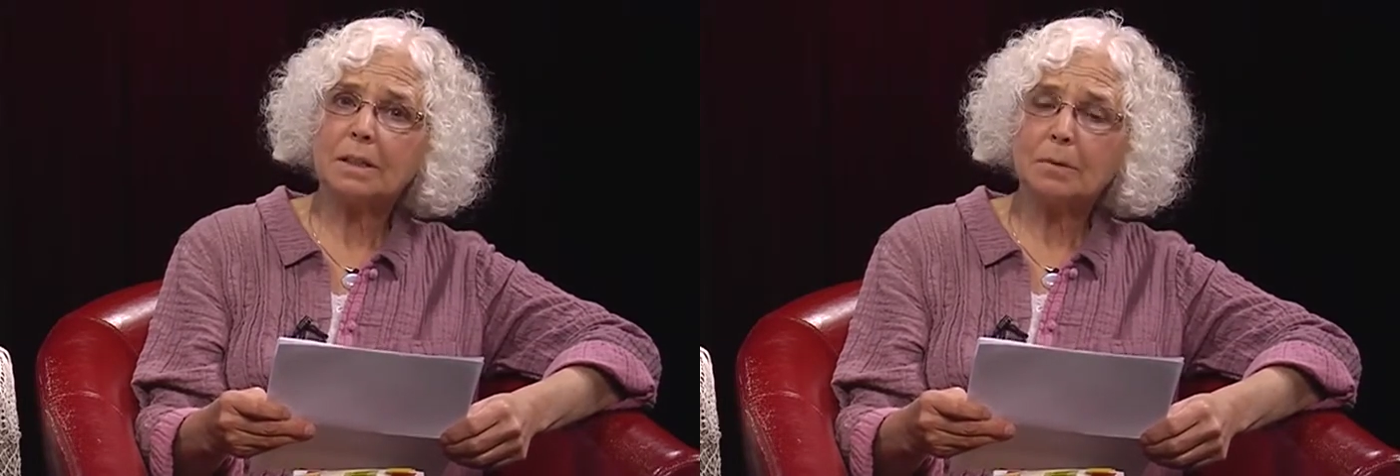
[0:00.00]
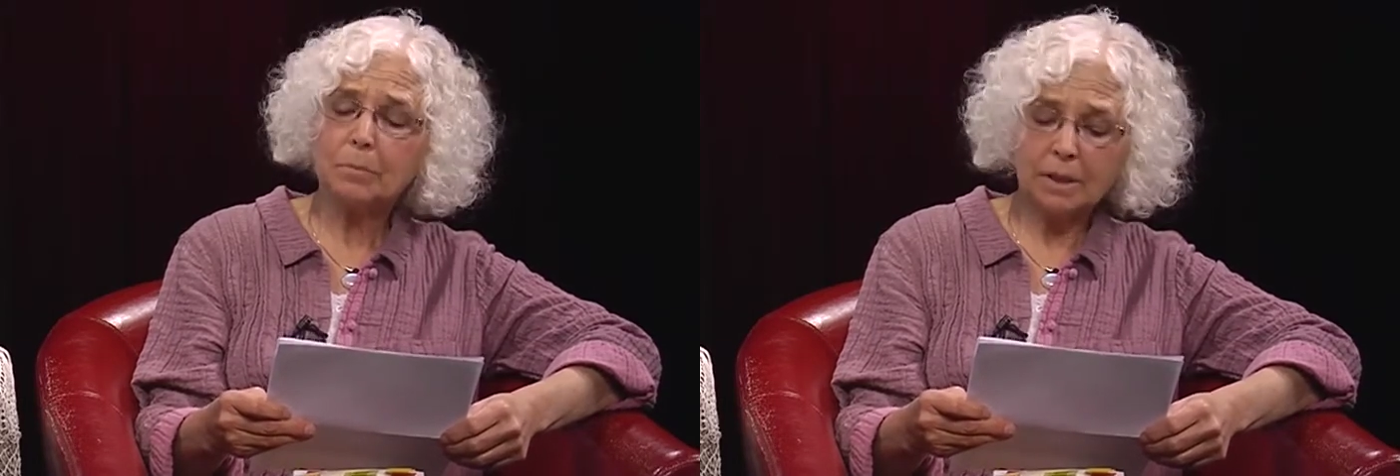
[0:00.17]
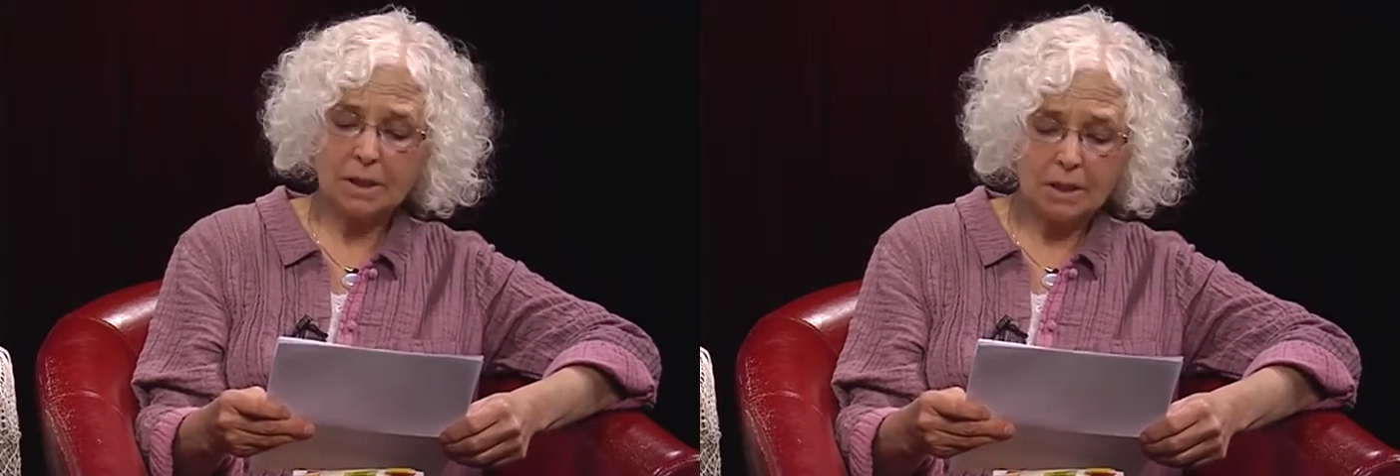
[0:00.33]

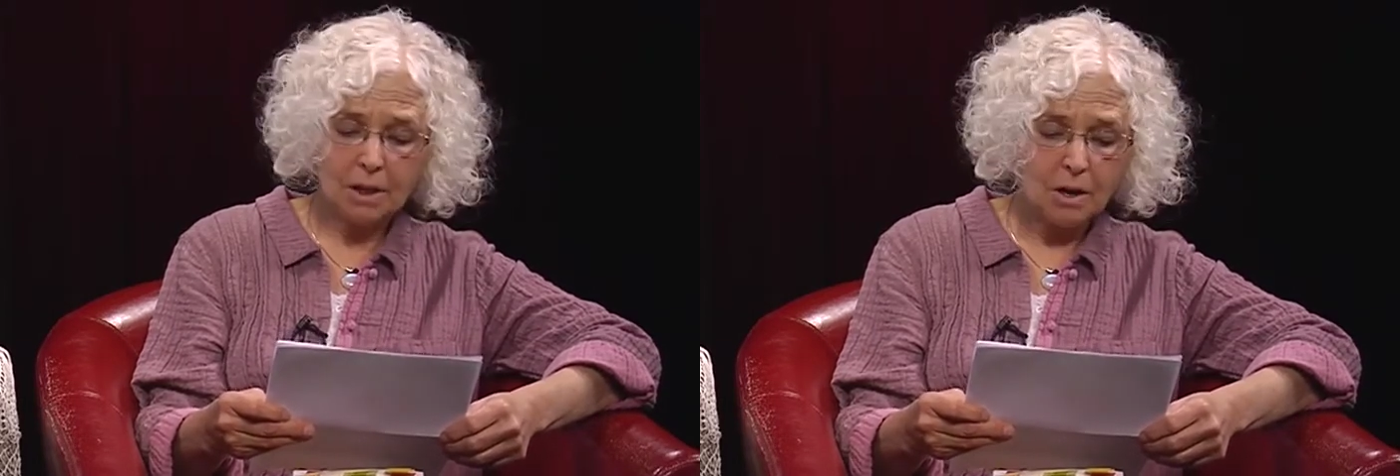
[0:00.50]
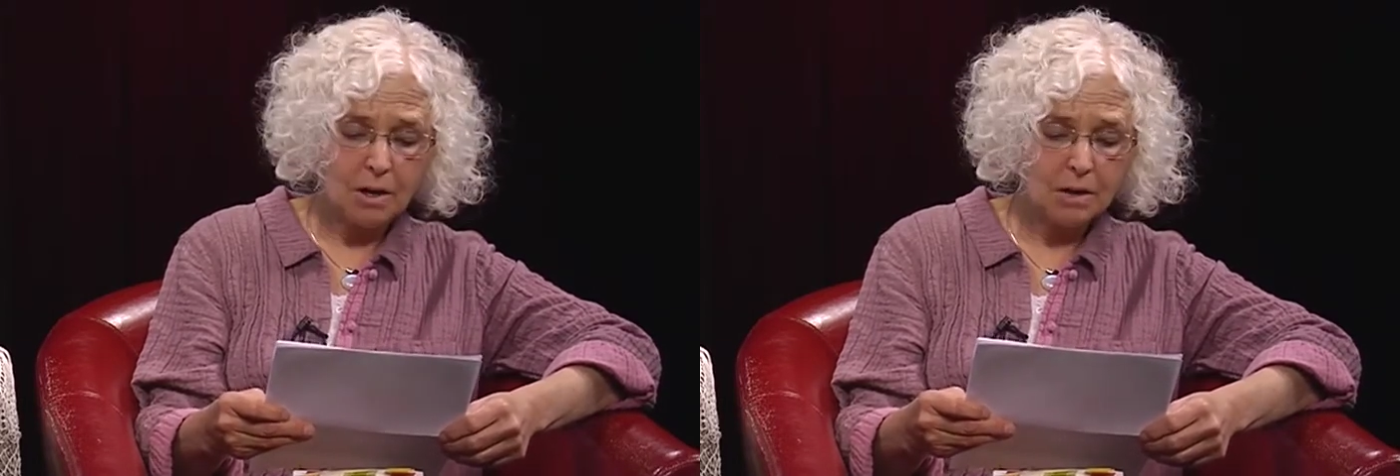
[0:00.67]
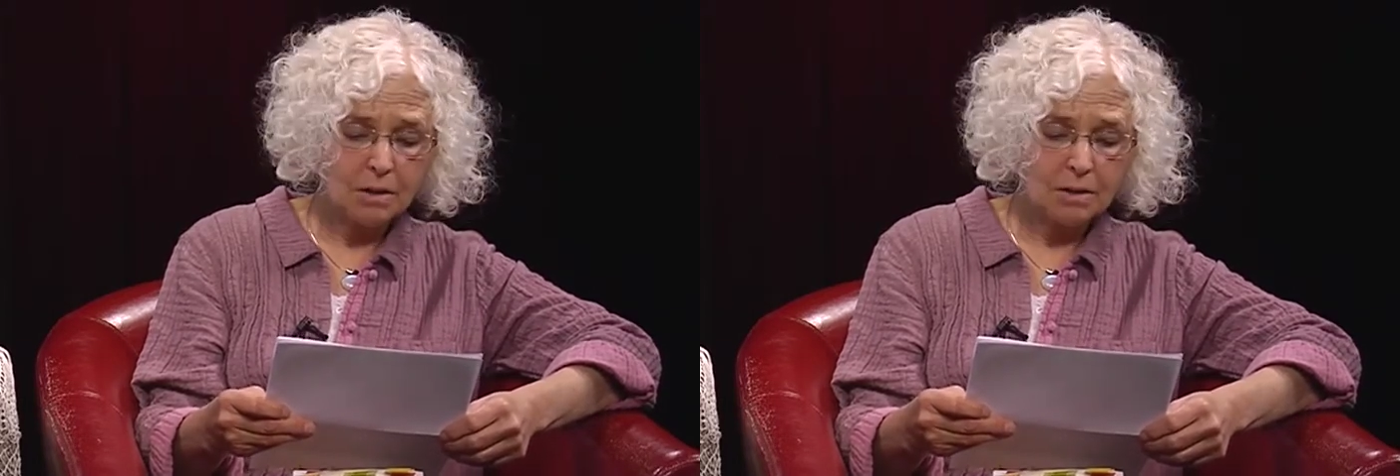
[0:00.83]
but the
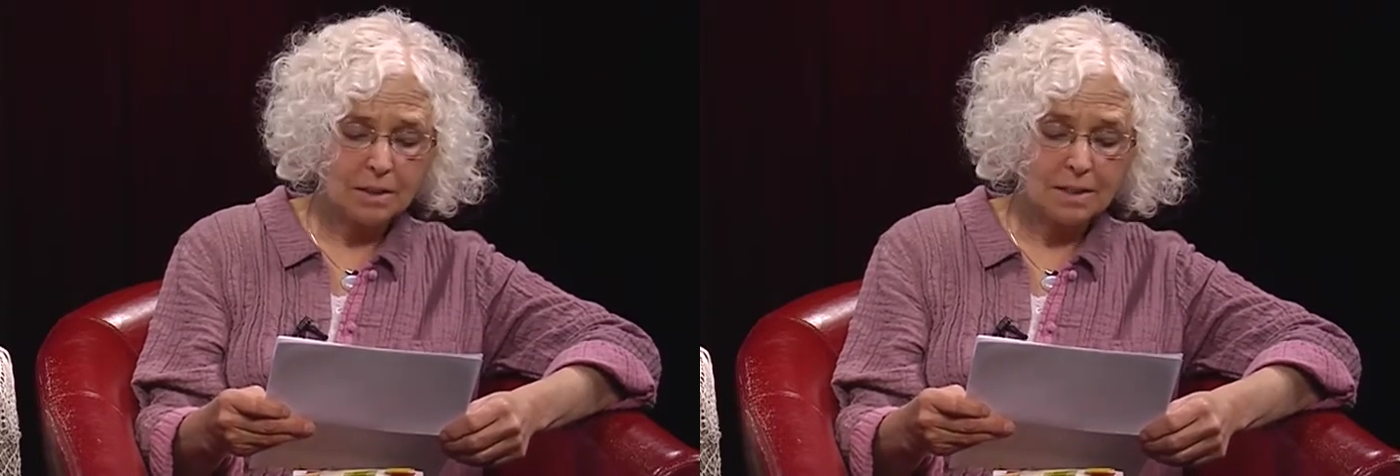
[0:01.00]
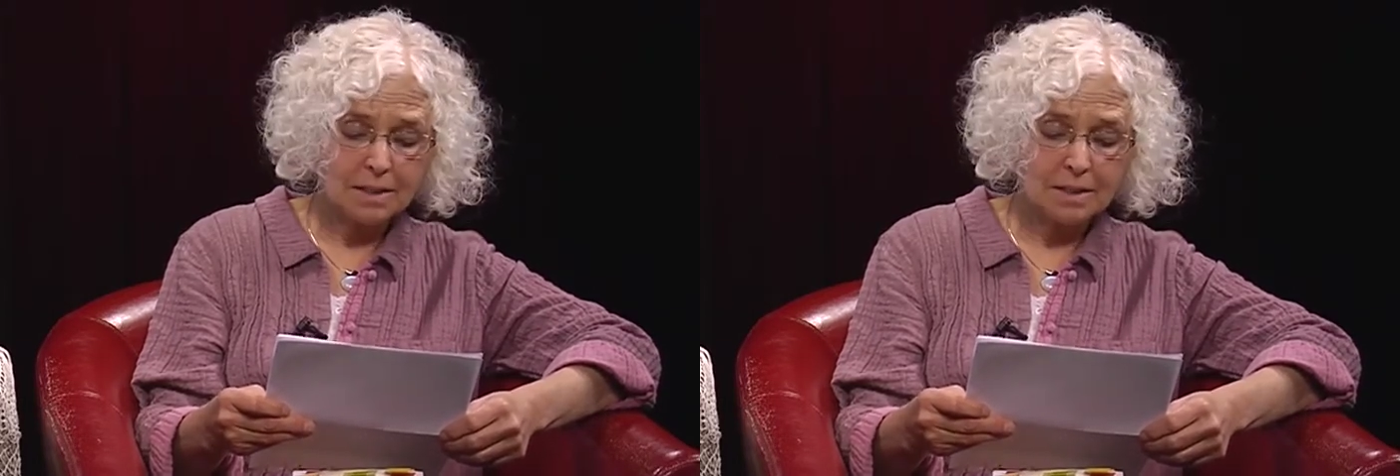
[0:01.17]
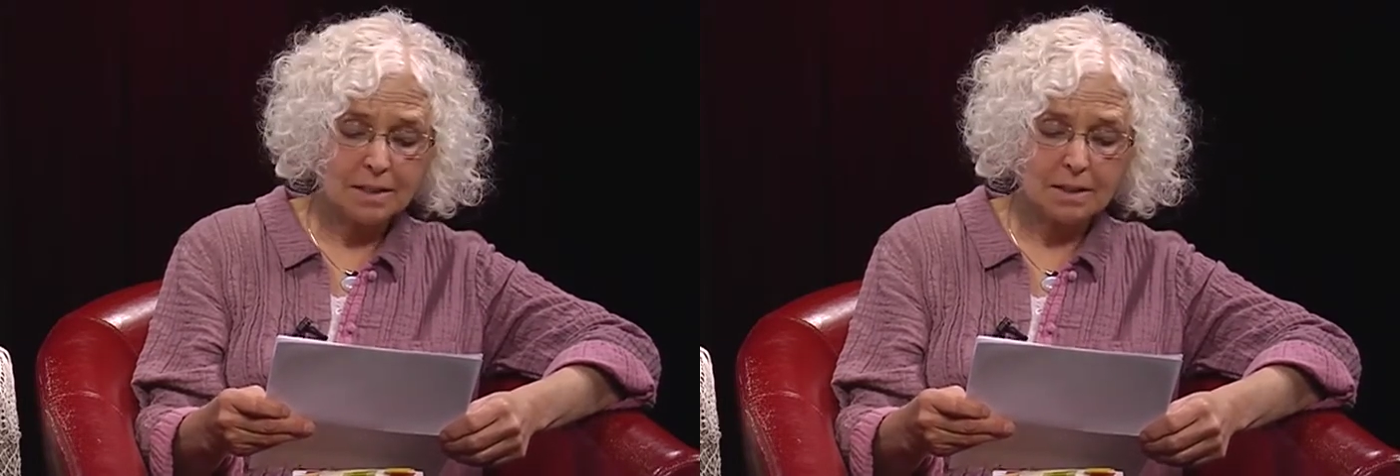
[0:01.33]
call
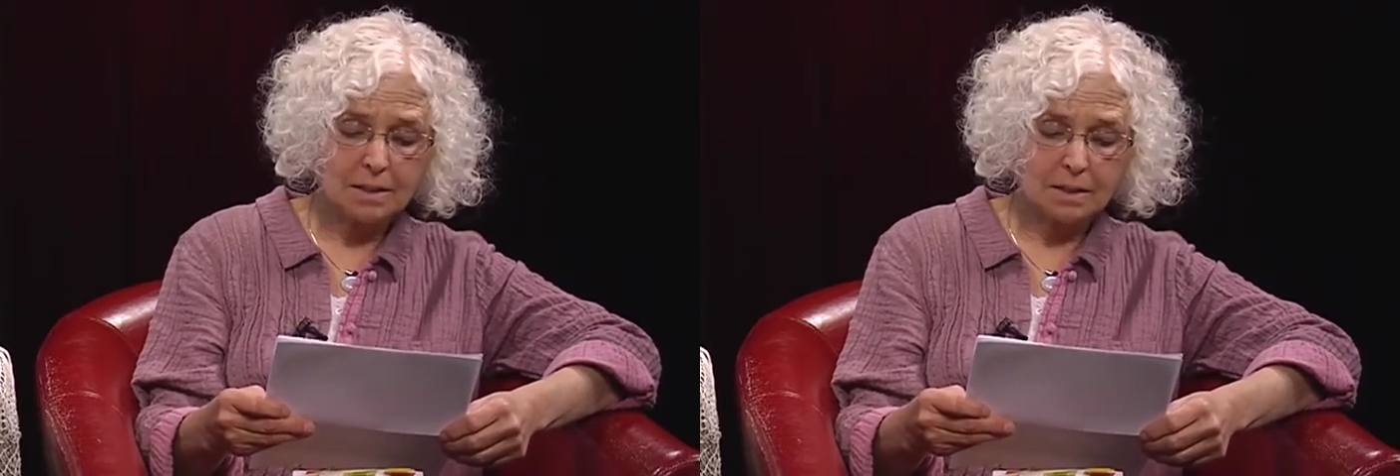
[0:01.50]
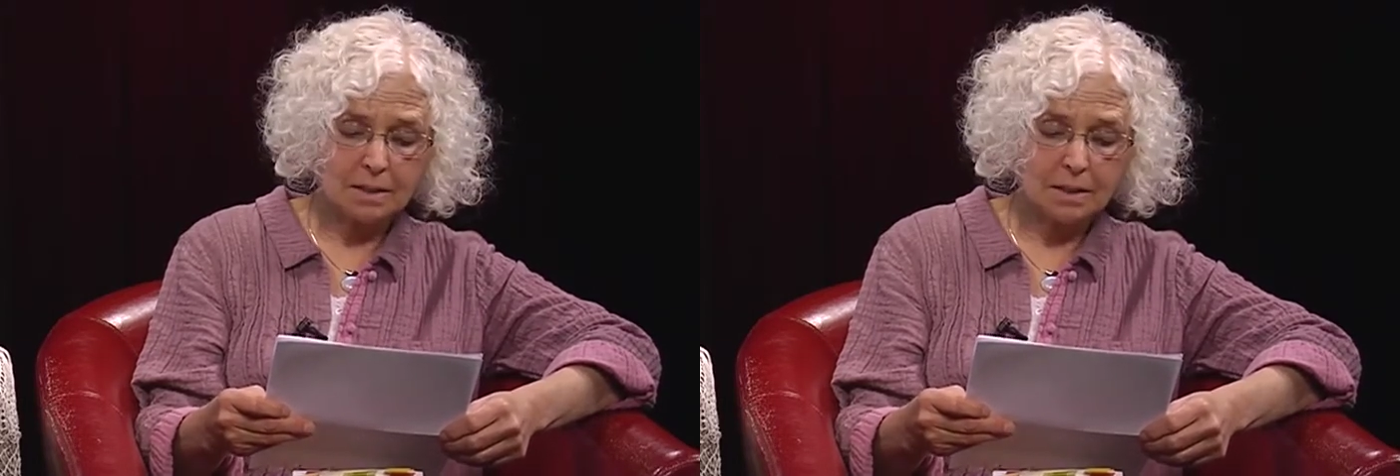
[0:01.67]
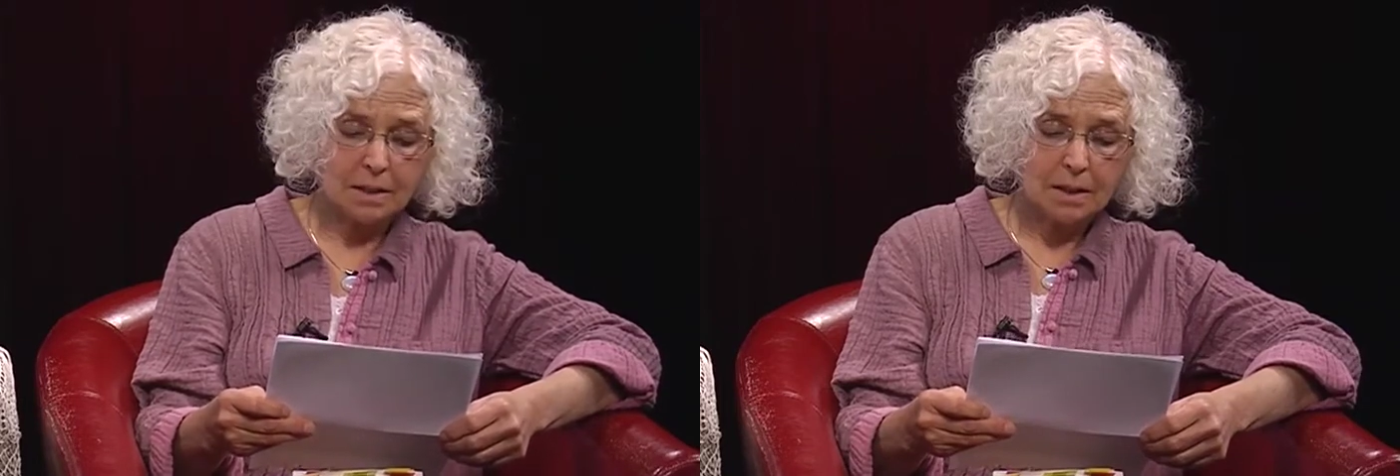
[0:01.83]
insisted